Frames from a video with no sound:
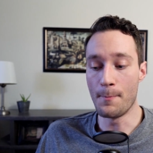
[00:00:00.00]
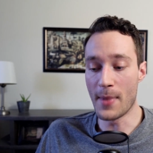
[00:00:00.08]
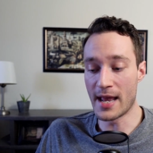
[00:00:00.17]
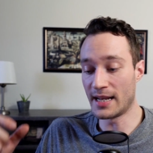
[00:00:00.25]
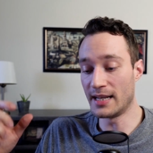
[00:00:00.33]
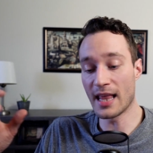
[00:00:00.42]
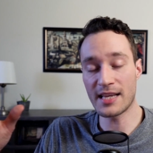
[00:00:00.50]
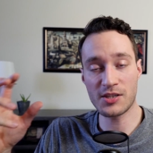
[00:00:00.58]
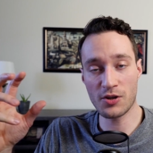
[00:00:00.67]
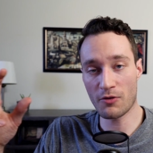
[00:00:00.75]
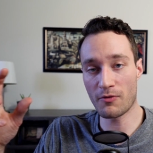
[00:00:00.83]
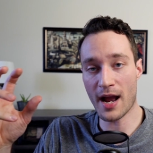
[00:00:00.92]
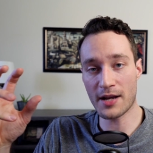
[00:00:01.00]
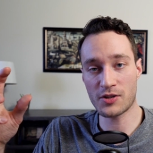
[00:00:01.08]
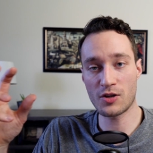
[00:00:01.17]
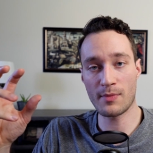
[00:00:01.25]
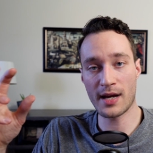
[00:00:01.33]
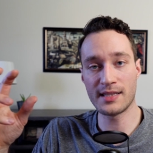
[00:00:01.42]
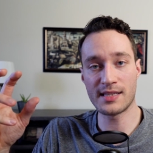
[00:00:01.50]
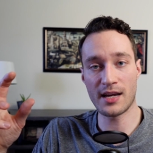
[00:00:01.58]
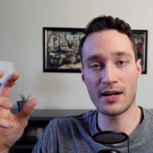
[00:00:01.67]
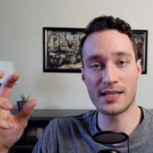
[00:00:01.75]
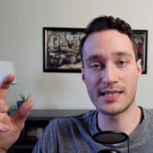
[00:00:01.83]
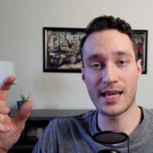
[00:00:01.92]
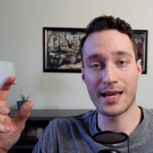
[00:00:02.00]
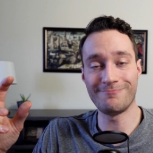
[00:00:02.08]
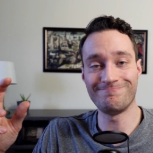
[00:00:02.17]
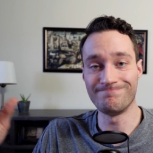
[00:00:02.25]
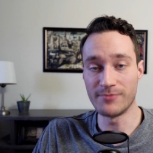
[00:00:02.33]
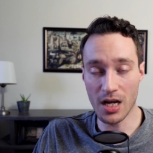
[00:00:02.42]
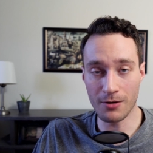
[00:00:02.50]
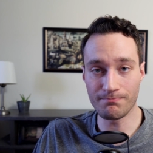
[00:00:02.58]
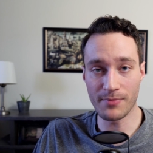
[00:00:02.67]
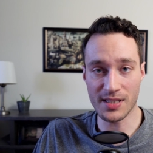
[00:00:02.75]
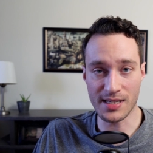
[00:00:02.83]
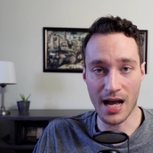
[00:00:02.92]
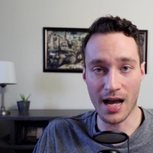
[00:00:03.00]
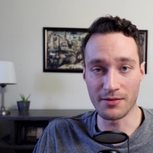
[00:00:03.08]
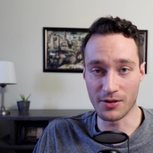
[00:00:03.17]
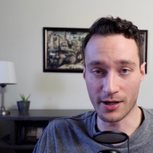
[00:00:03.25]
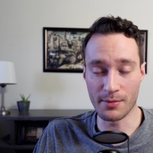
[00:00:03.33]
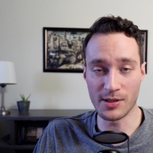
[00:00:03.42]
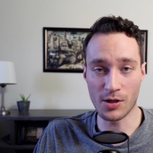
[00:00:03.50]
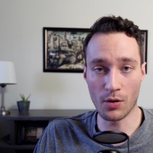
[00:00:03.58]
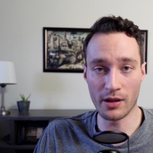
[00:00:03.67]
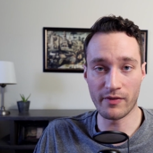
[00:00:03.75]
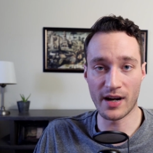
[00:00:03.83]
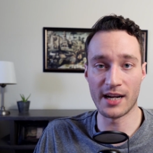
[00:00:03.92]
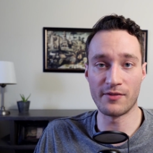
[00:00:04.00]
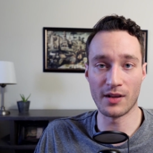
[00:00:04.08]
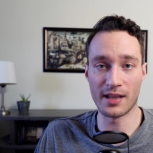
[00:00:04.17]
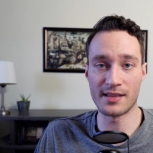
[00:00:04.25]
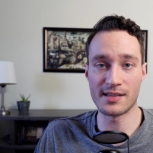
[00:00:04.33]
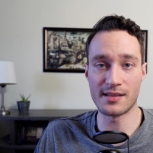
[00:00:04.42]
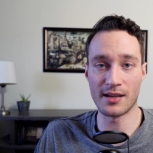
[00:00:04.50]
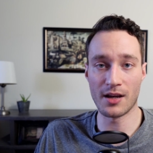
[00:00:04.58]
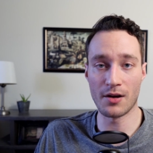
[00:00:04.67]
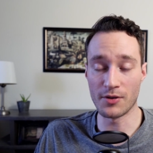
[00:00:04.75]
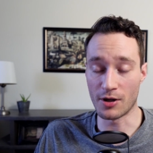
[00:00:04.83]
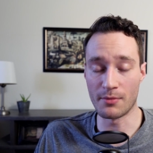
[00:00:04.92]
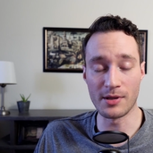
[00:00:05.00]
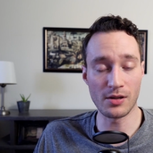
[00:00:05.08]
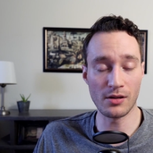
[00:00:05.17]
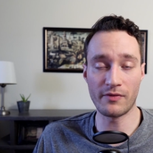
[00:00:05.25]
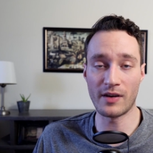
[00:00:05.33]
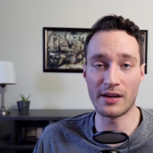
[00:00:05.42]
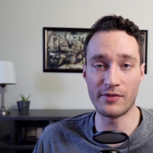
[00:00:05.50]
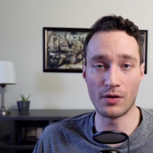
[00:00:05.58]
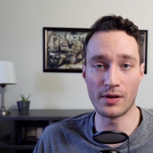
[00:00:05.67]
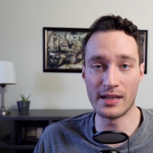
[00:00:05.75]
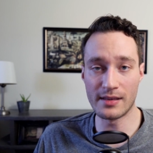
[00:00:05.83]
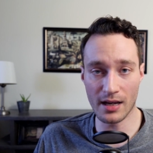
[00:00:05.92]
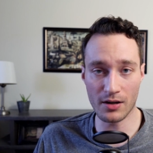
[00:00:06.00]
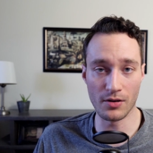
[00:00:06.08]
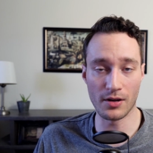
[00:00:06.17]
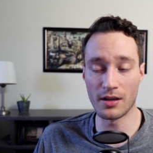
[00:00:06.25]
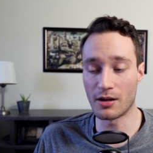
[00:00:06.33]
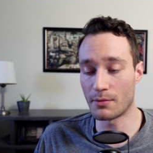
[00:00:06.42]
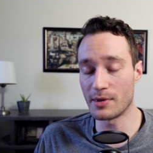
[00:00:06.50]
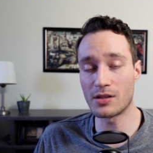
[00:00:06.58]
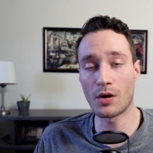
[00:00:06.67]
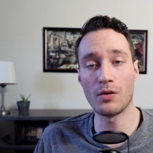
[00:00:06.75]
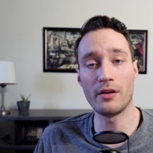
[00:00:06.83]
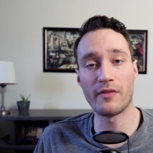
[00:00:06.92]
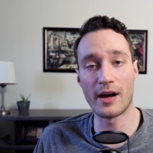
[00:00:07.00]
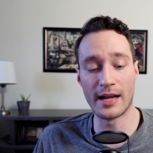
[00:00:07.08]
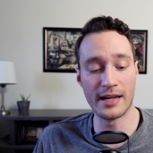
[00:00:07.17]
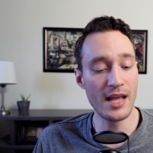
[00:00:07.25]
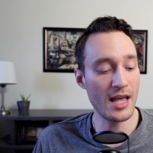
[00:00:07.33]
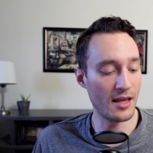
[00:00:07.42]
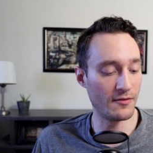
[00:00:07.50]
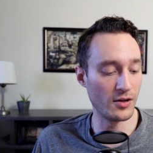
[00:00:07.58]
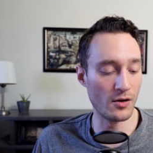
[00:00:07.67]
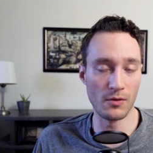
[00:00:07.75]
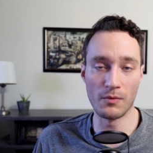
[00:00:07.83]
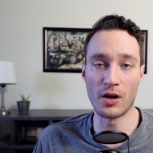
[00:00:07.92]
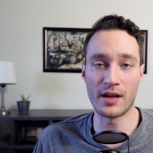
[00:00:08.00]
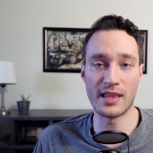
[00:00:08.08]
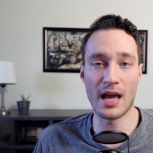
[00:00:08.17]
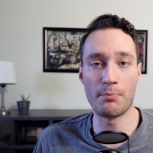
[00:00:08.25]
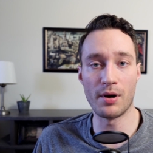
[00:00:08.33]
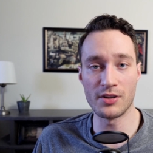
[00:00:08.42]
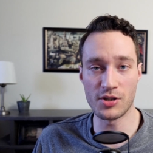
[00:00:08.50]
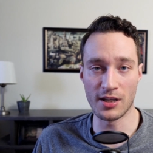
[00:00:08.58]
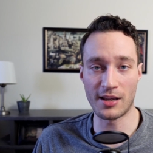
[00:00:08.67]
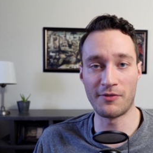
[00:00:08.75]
And unless your rational mind's there to say, no, it's not. You're going to be totally fine if you let this thing go. You're going to be totally fine if you don't eat that cookie. You're going to be totally fine if you don't look at that butt cheek.